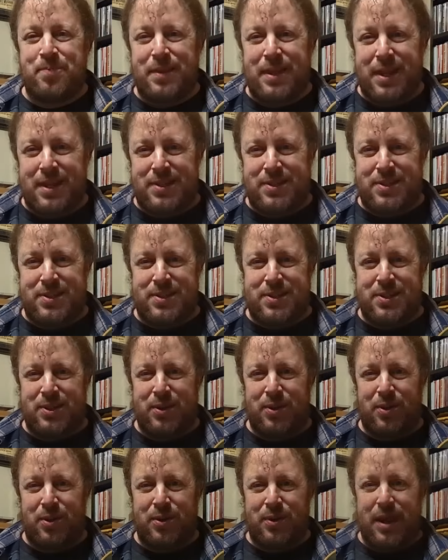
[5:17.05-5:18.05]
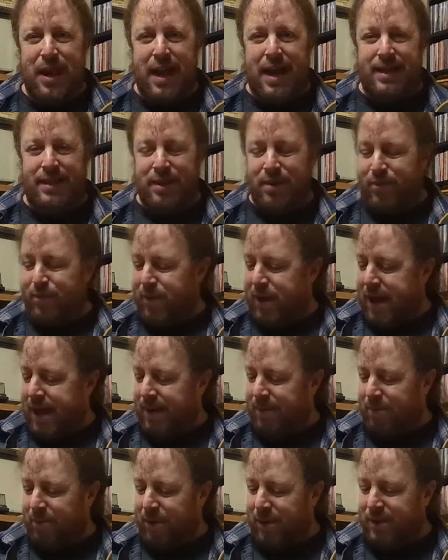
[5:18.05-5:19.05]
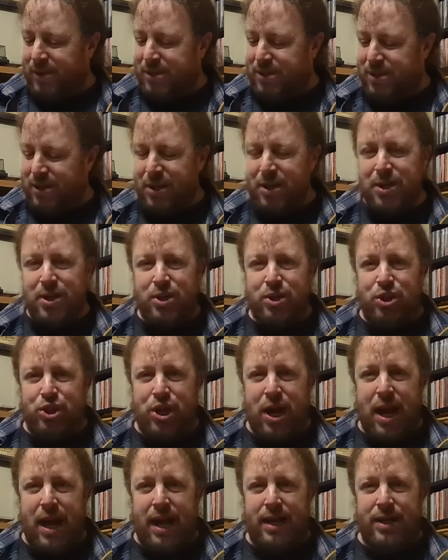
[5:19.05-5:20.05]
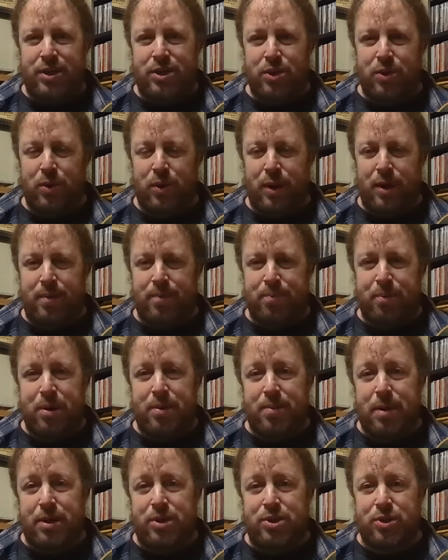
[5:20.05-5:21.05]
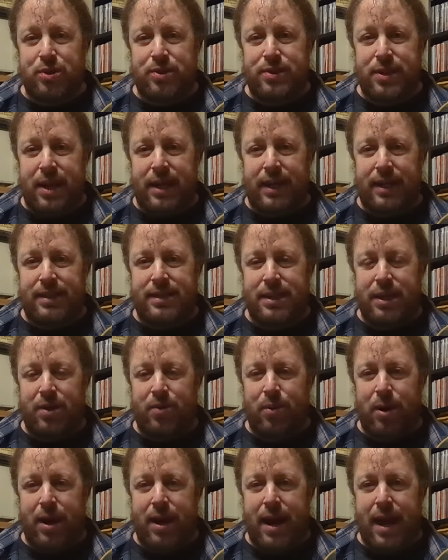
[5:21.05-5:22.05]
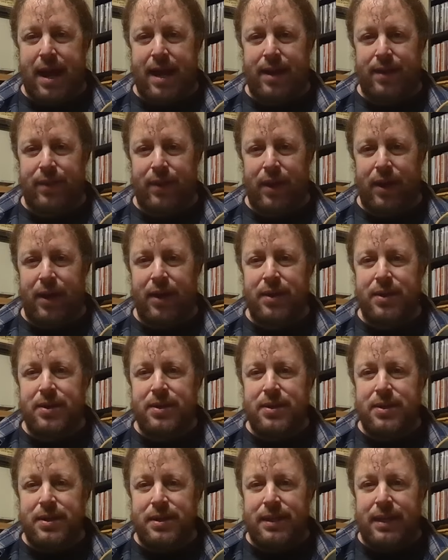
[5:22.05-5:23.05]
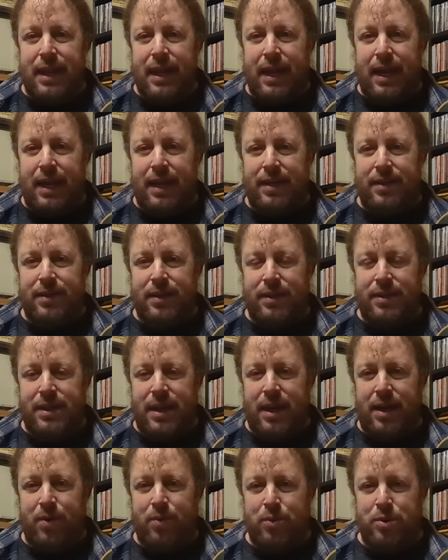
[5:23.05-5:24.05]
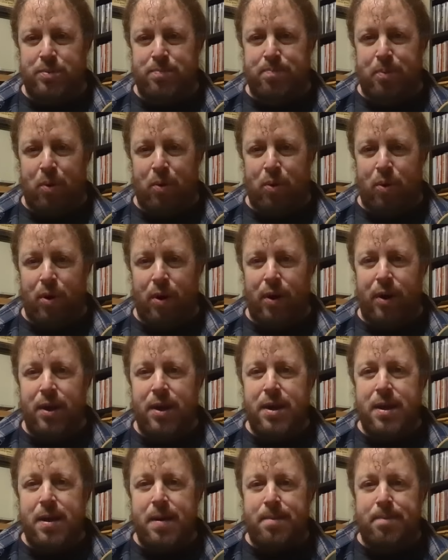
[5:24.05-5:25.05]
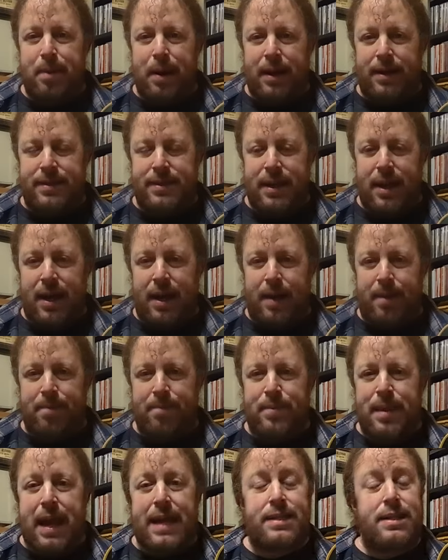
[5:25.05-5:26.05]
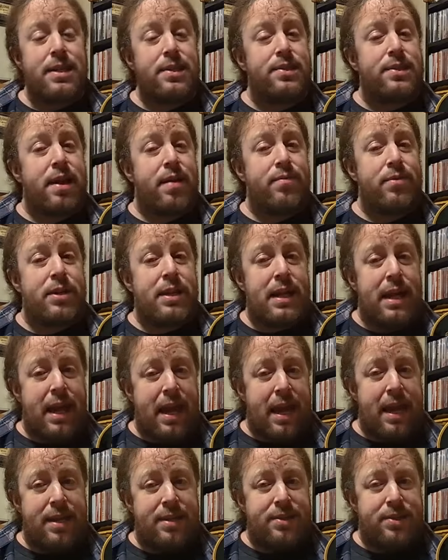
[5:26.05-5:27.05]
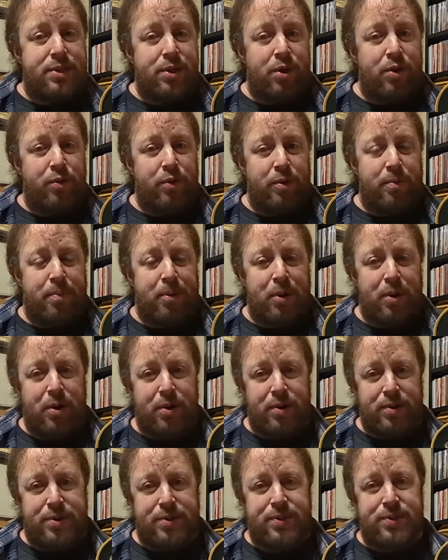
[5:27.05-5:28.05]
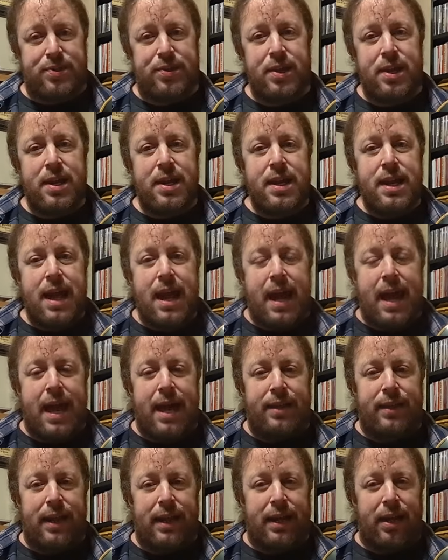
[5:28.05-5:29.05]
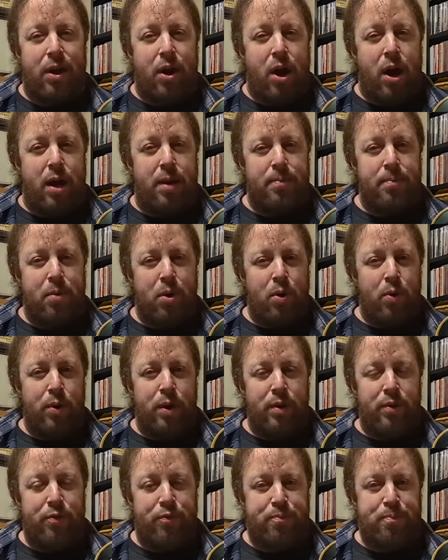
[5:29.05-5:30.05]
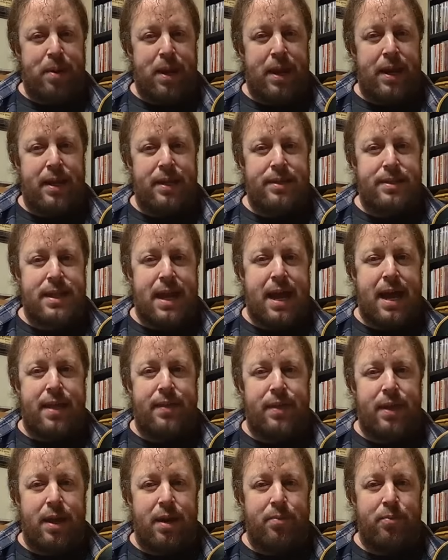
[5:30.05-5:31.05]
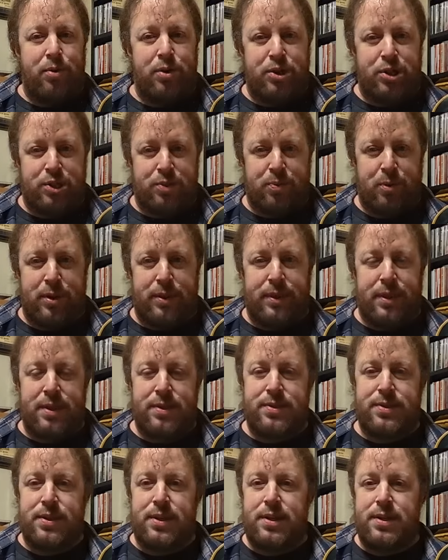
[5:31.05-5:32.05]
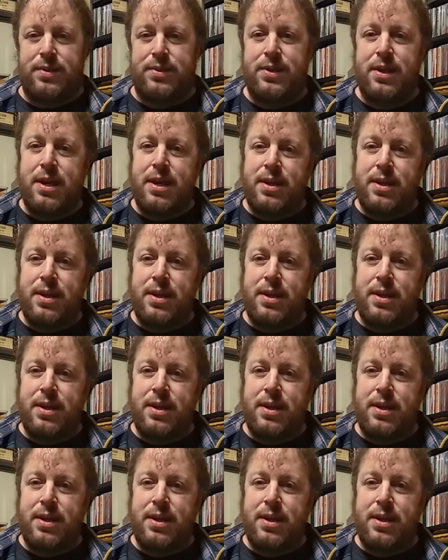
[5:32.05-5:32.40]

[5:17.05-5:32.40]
it's still got the vibrant shine to it and pretty much looks like it did right out of the gate the day it was born. But 1978 Silverbursts had like an automotive paint on them, which is what this is.